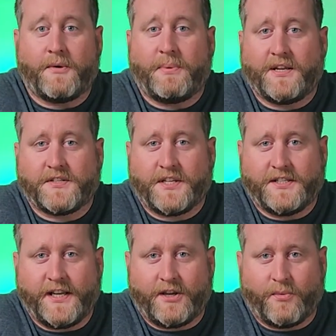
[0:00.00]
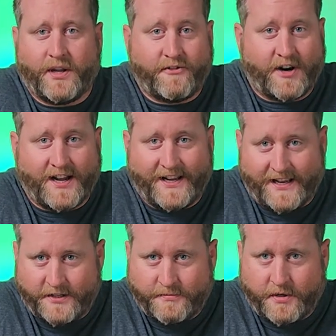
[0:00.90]
the biggest key takeaway for a high
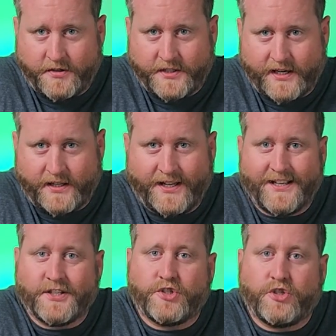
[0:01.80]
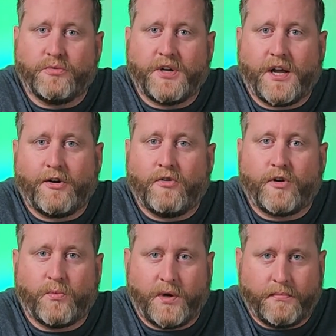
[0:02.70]
S personality is do not
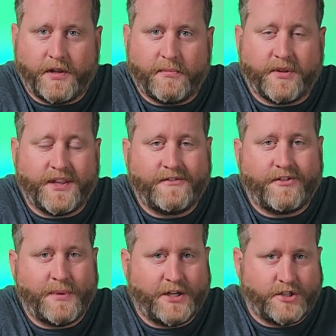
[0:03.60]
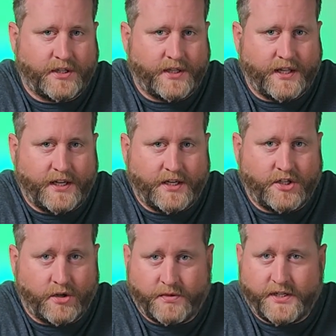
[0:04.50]
overwhelm them with information that they
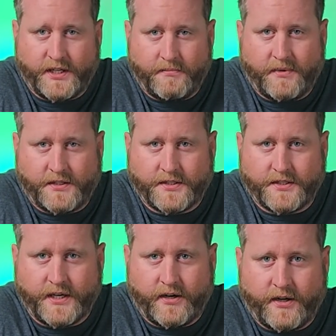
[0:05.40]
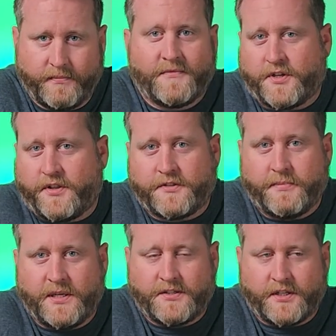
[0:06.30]
don't deem necessary. So this
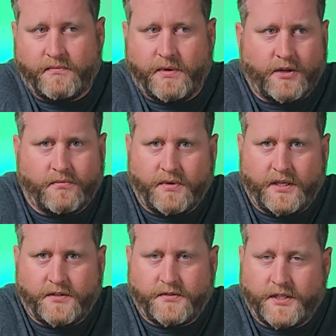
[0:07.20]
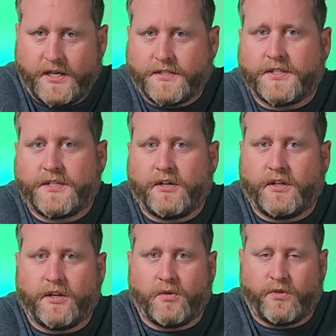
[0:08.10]
means that you don't need to
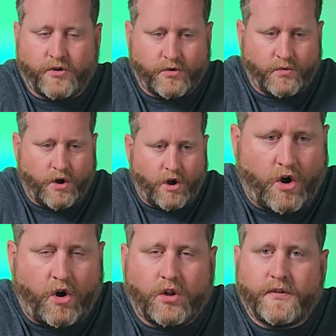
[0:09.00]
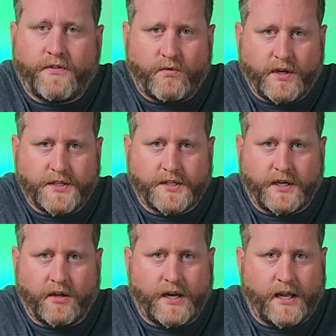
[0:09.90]
necessarily go through all of the
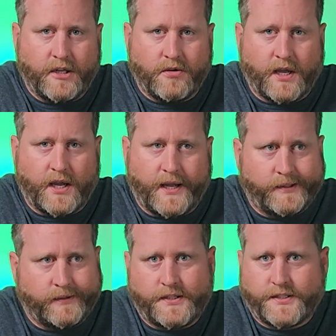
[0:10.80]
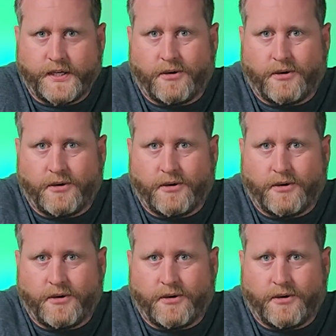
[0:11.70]
reasoning on how you got, let's say, your